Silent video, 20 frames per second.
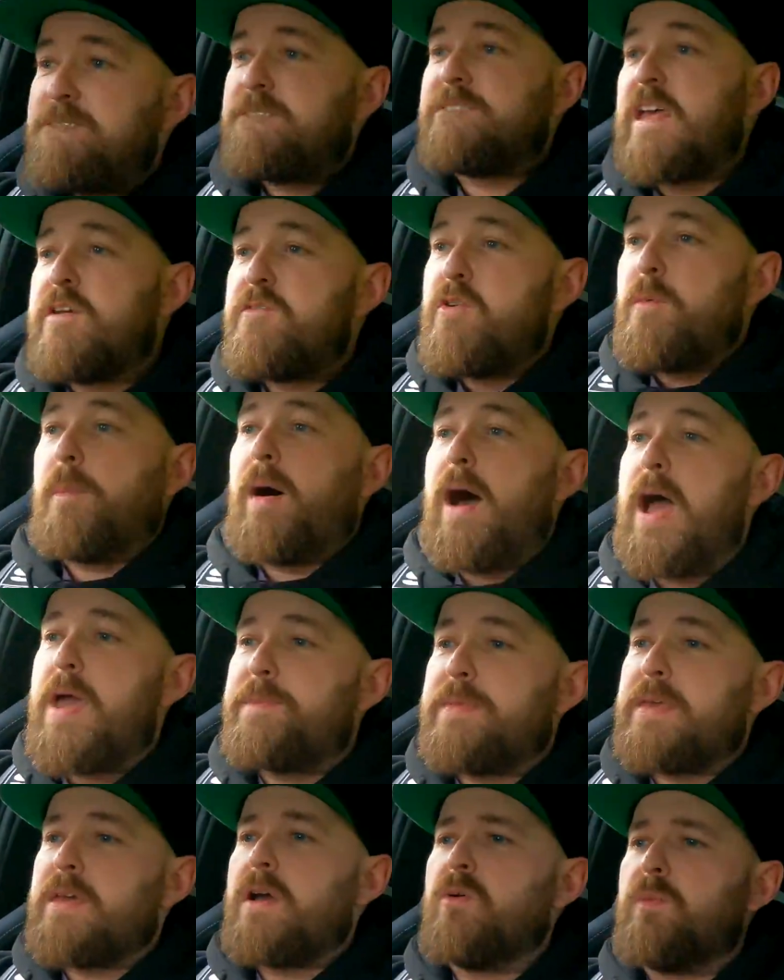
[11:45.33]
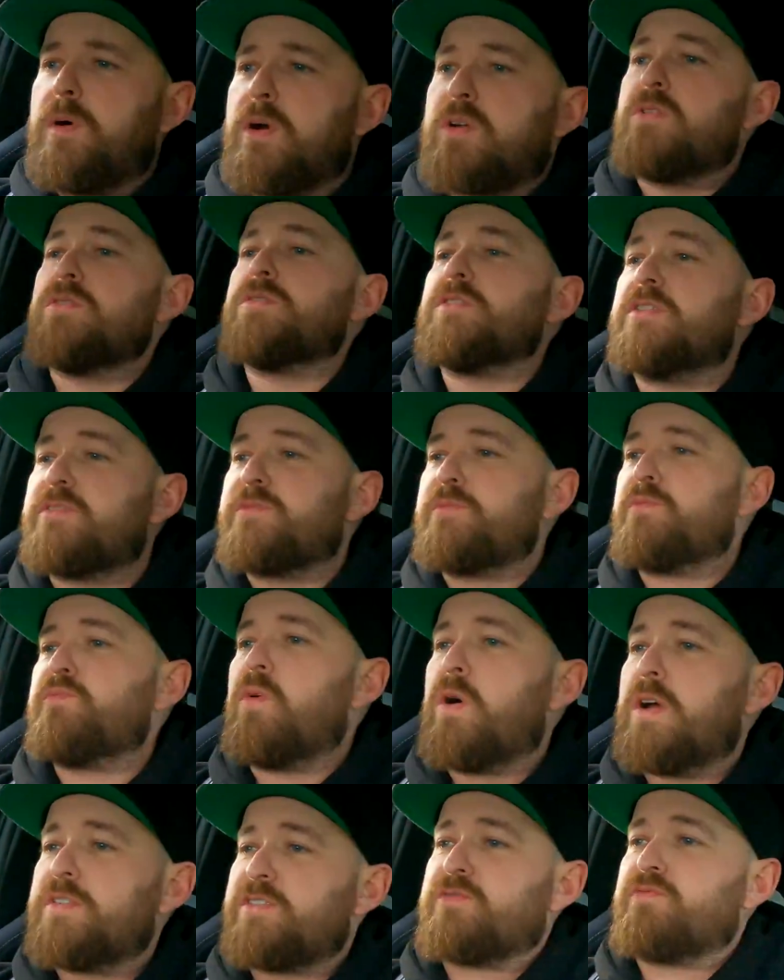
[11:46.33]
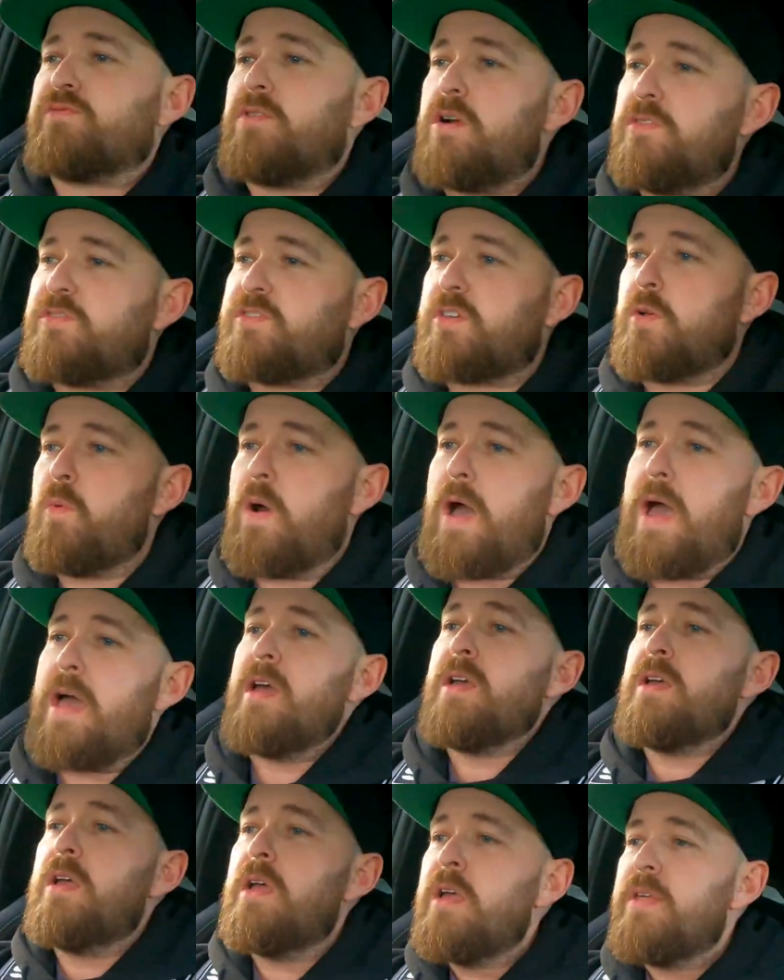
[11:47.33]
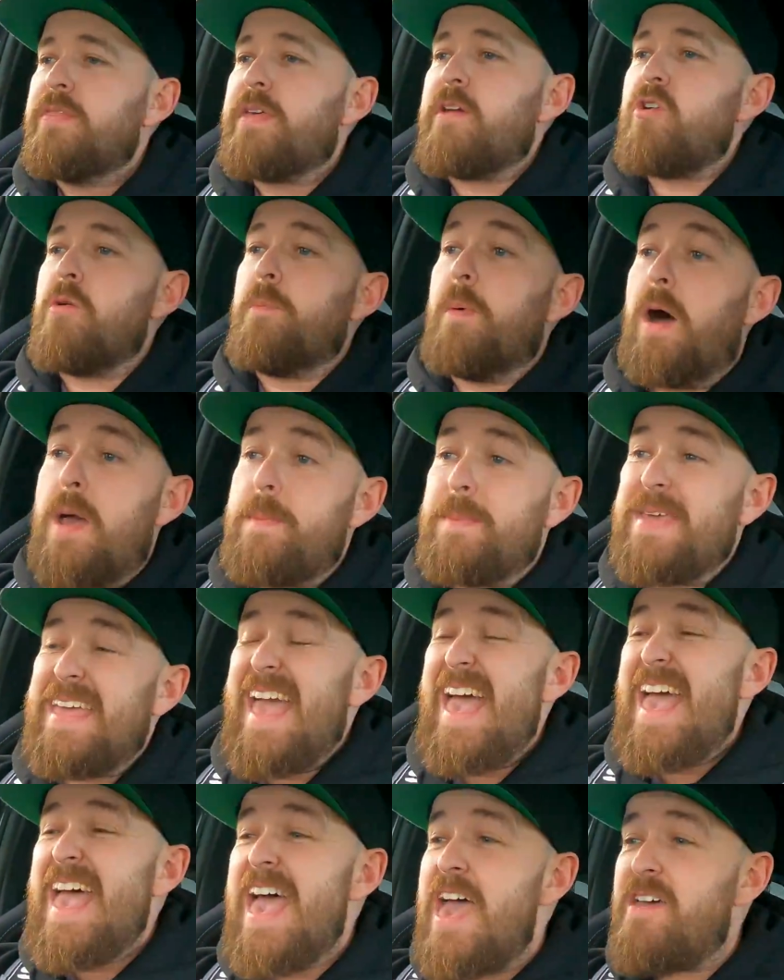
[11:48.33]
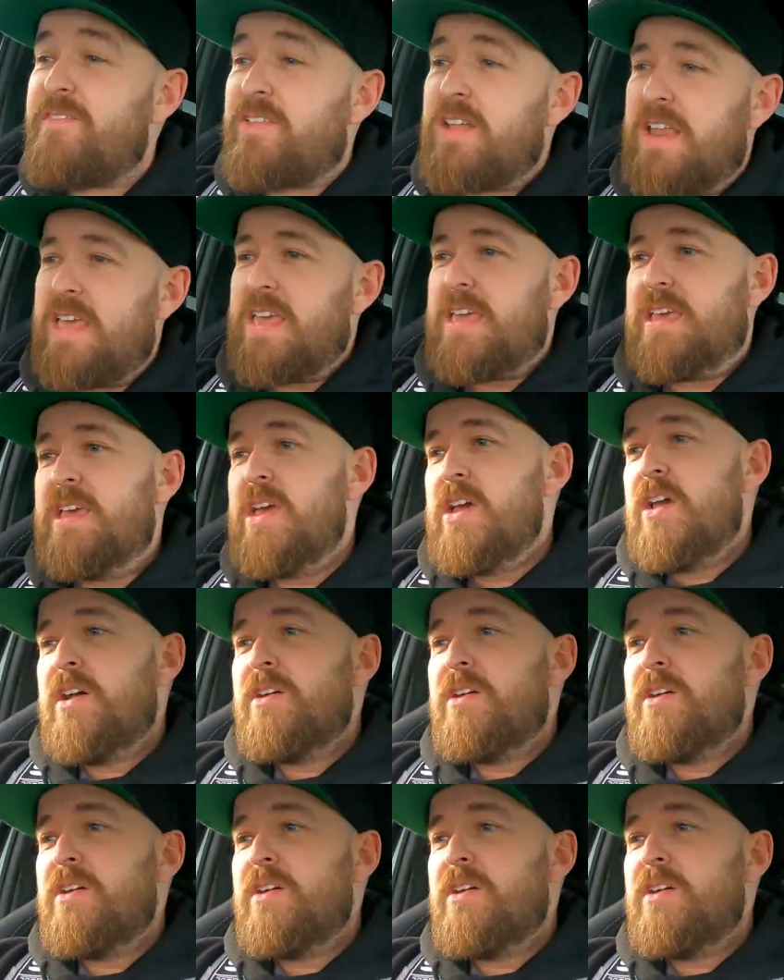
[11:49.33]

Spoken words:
they remind me, oh my goodness, why is this road so wet? They remind me heavily